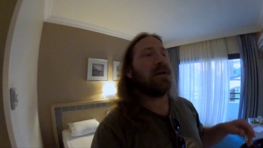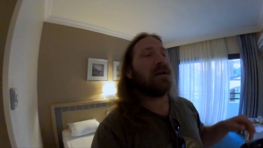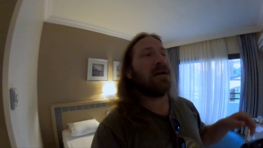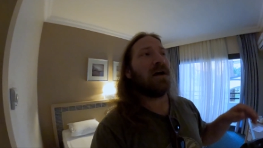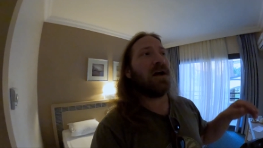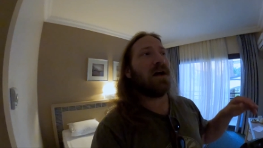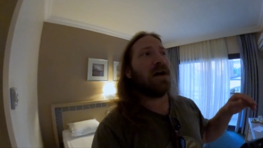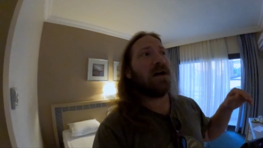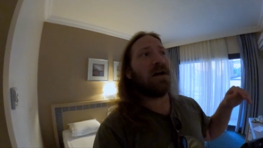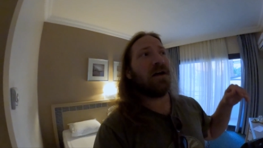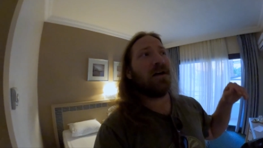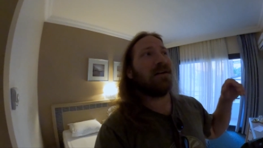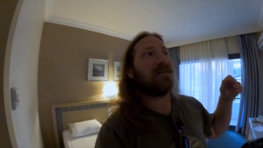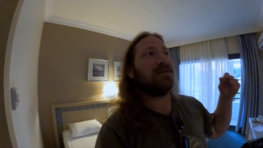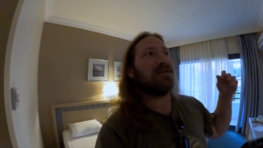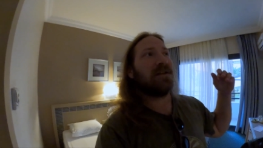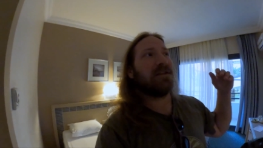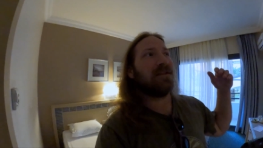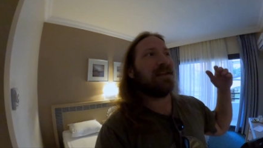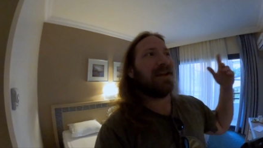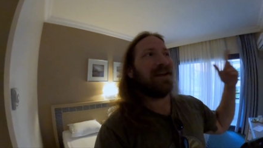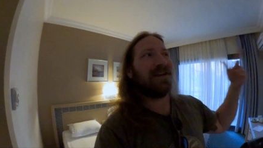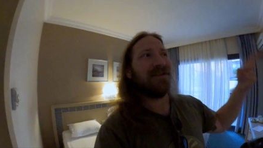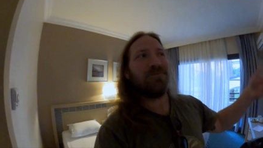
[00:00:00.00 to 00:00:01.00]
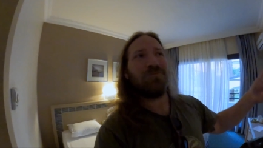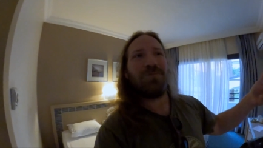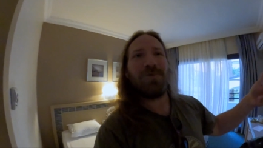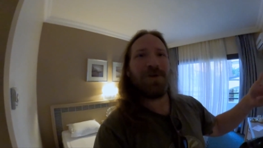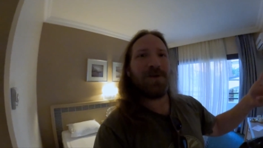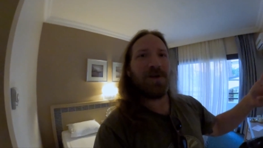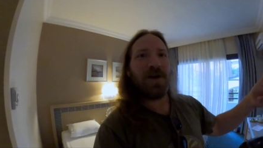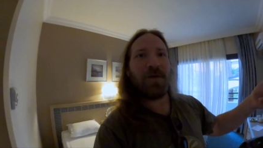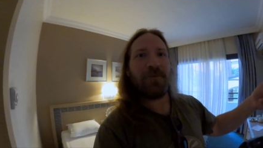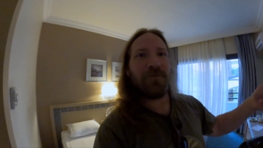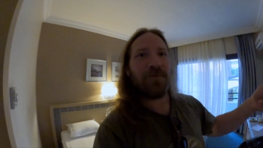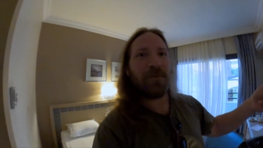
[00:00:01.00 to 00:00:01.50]
Then they had one
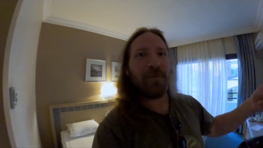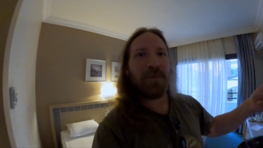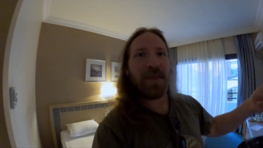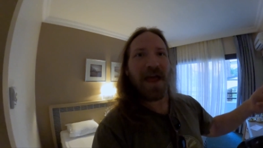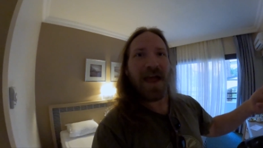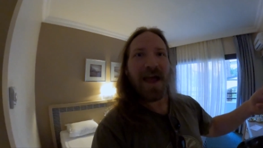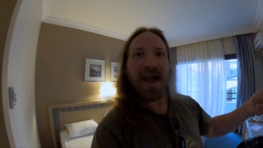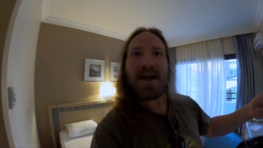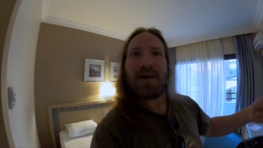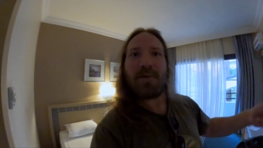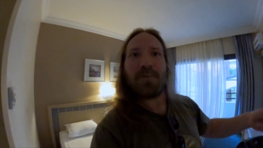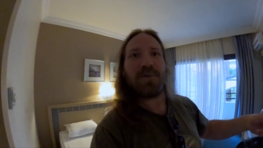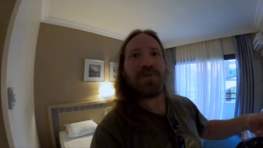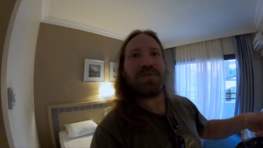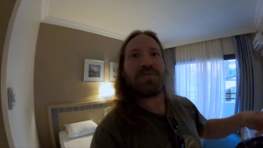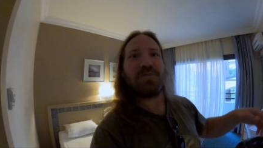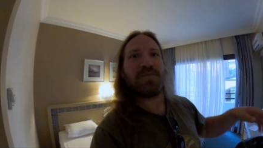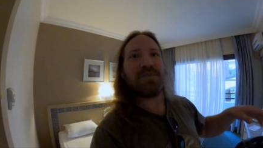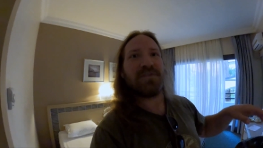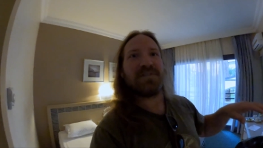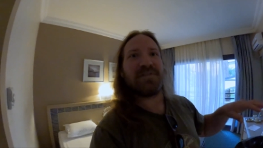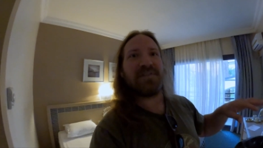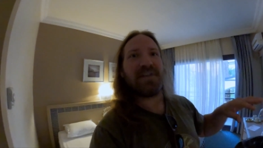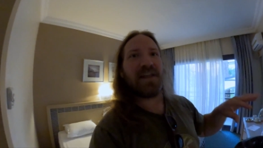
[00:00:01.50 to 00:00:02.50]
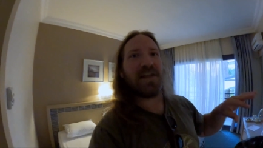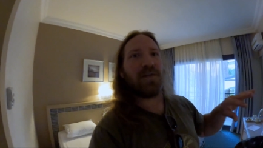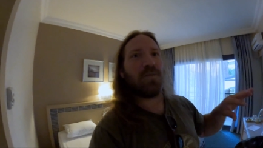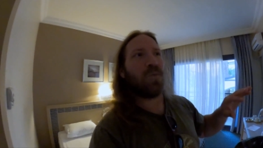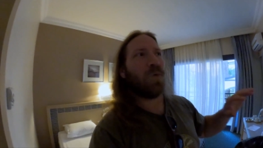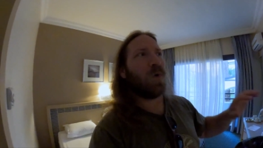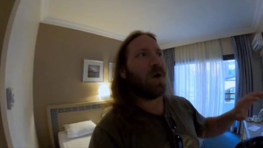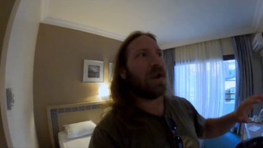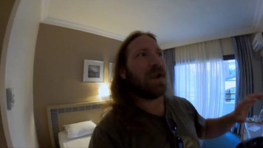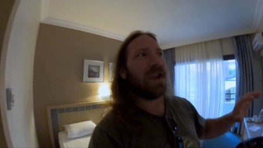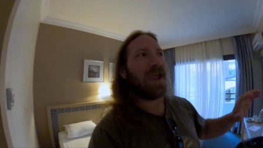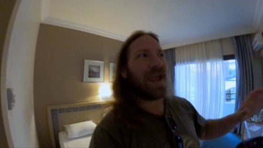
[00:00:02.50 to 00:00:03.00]
up from that, which was like
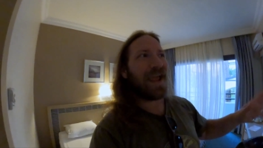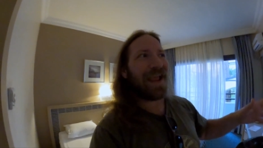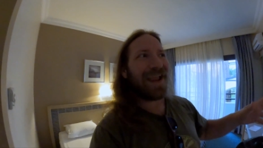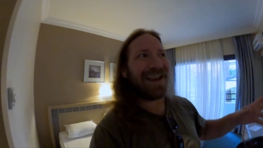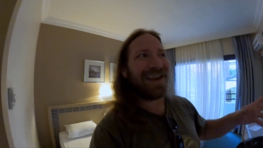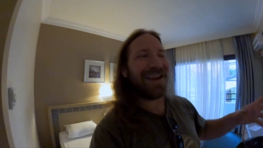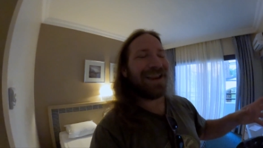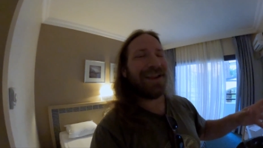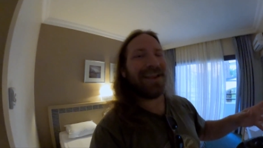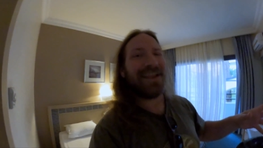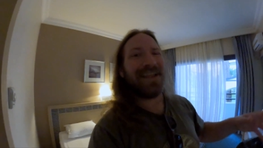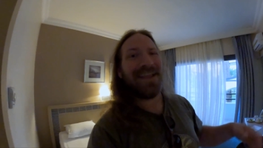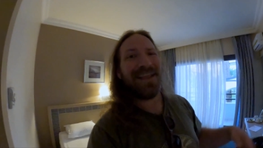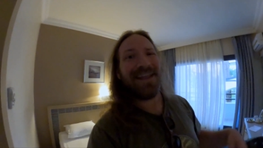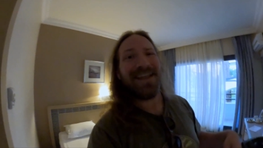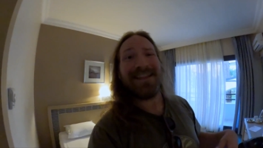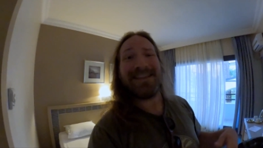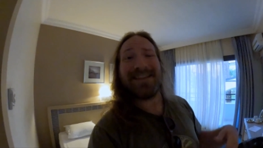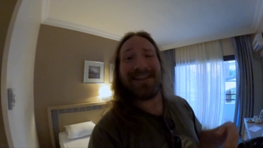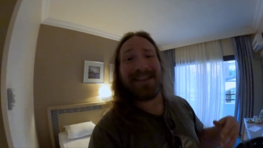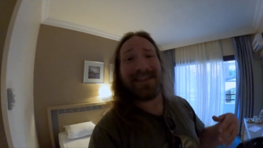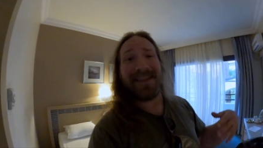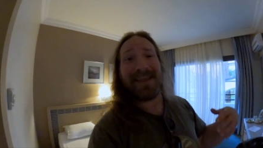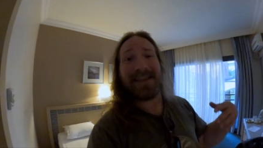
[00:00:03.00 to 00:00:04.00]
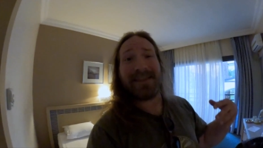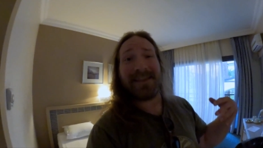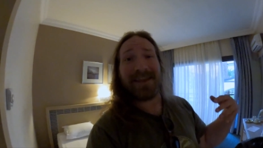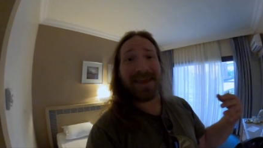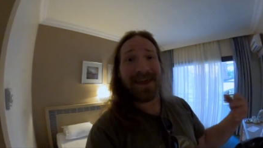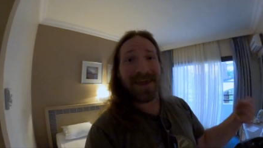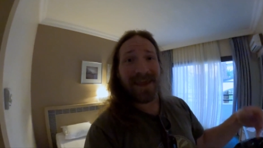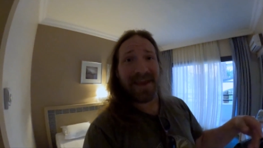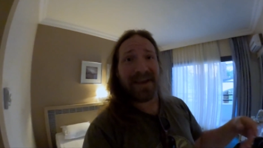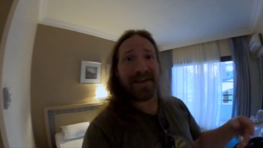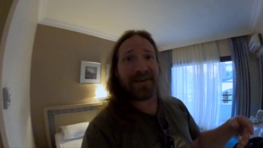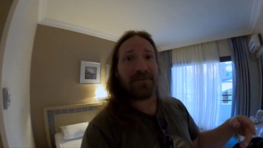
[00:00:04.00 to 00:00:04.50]
180. Then they had the
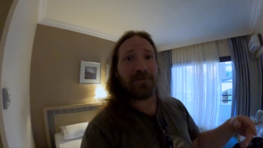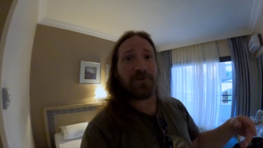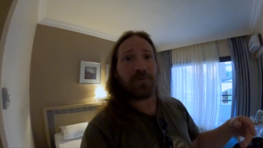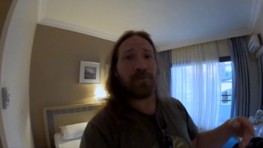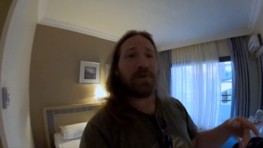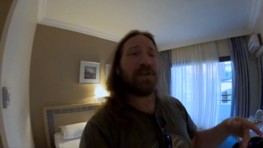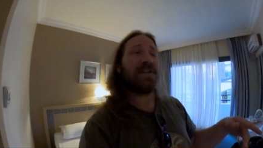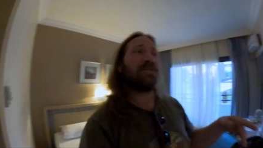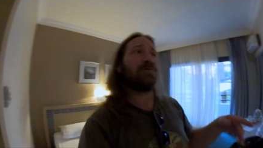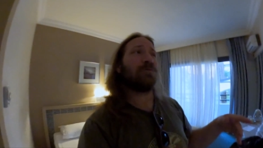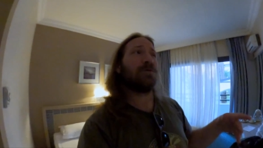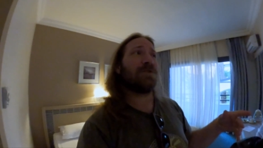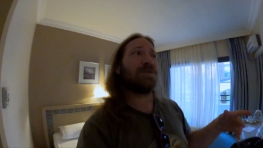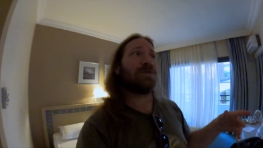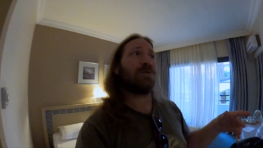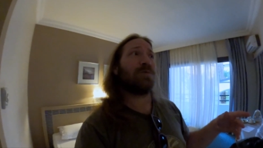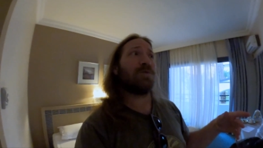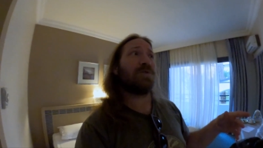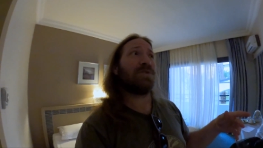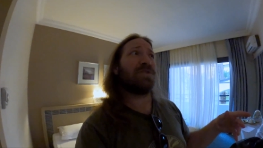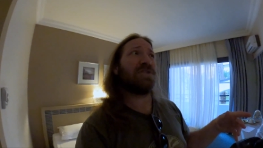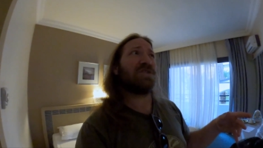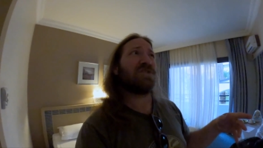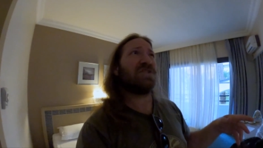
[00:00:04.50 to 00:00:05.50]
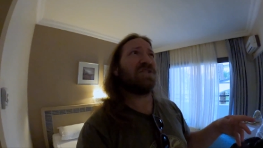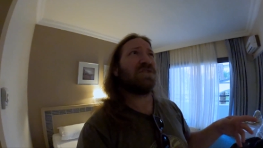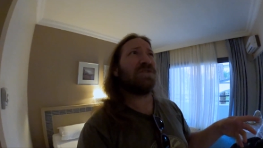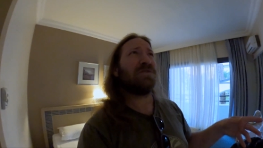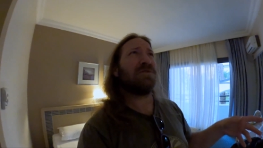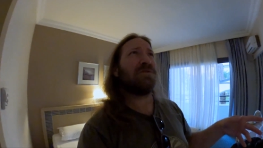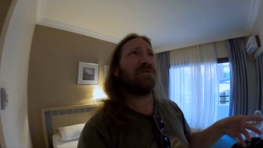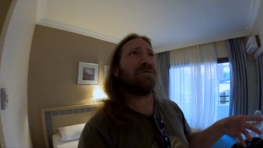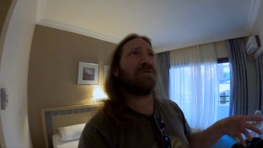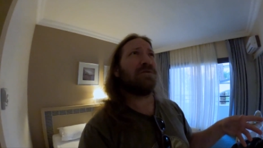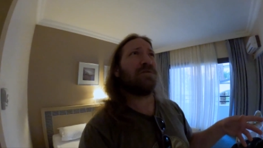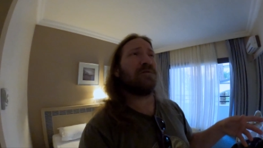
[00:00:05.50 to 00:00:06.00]
king suites, which were
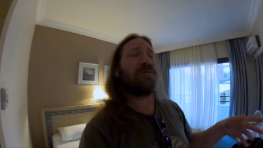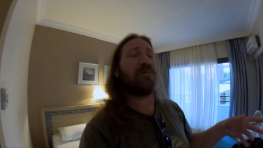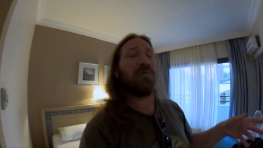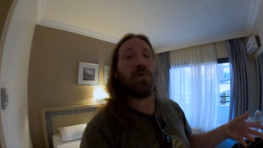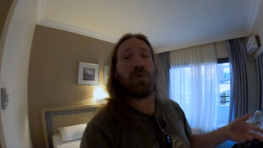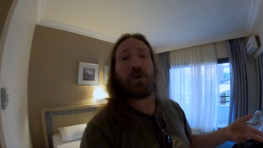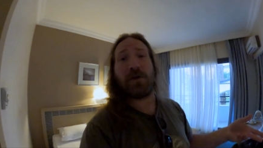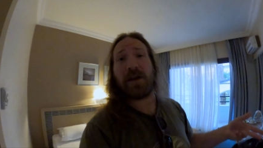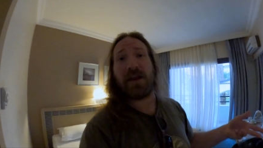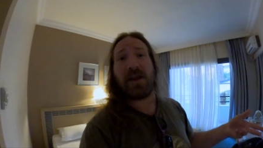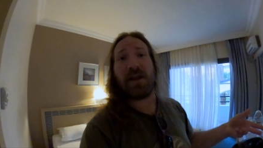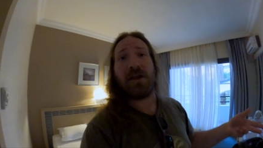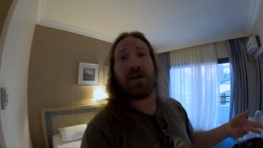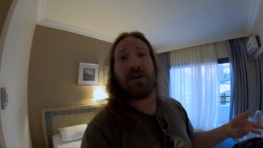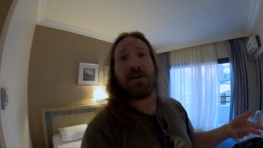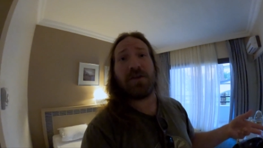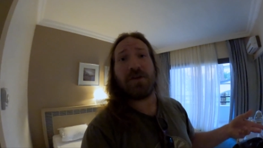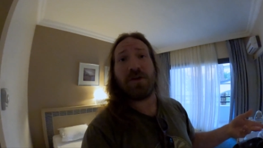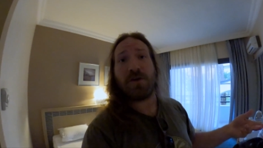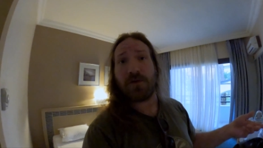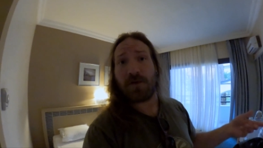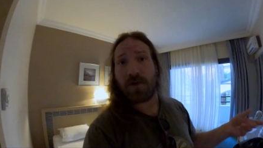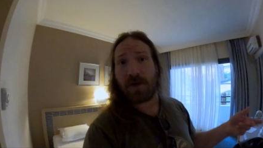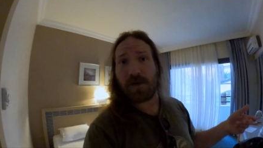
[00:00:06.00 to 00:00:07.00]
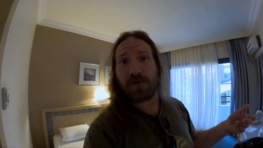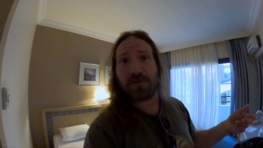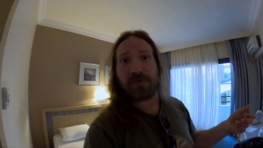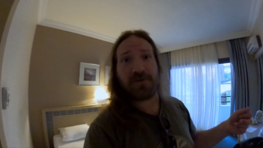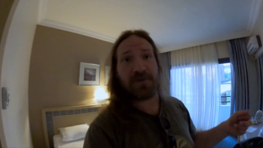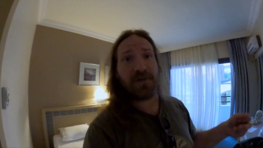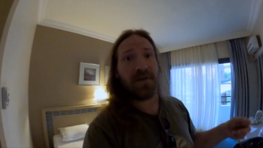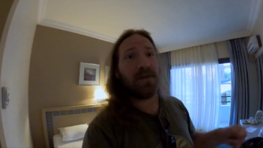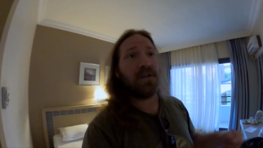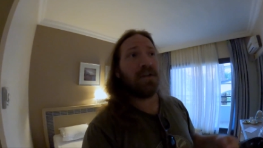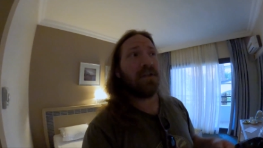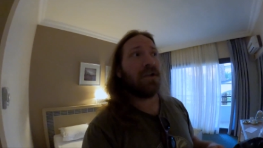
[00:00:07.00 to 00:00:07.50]
240 euros.